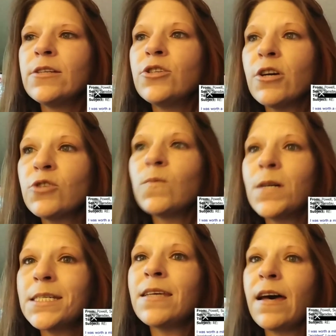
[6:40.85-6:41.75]
Josh
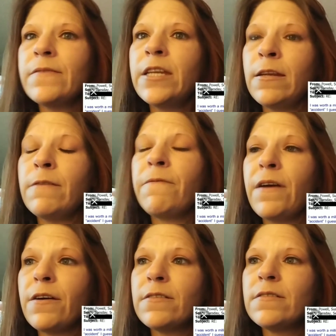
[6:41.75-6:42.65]
was having an
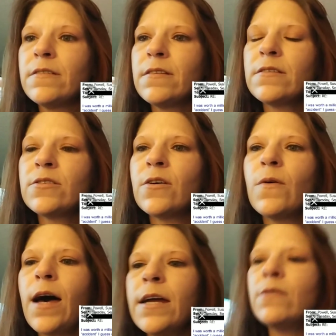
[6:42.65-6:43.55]
affair.
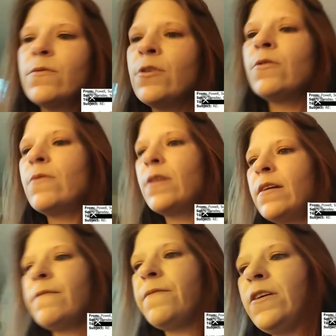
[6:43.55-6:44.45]
So I don't know if,